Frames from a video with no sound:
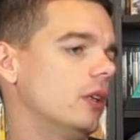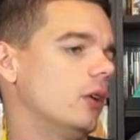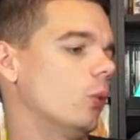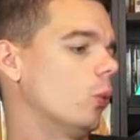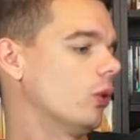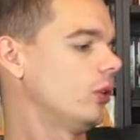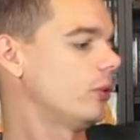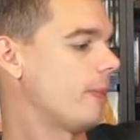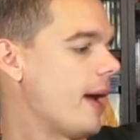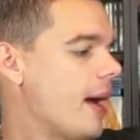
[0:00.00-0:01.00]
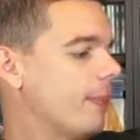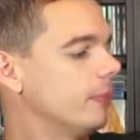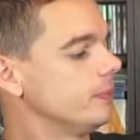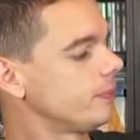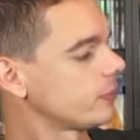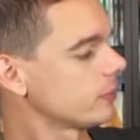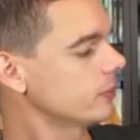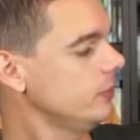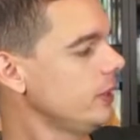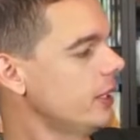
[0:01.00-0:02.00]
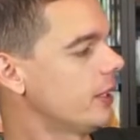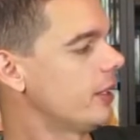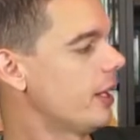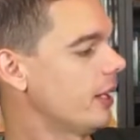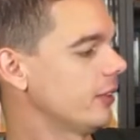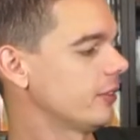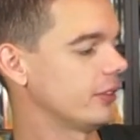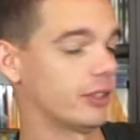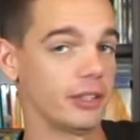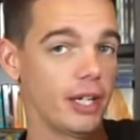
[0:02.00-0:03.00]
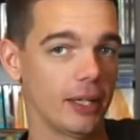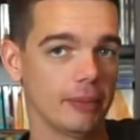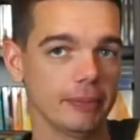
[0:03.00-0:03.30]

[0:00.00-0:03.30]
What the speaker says: World map. Nice, look at that.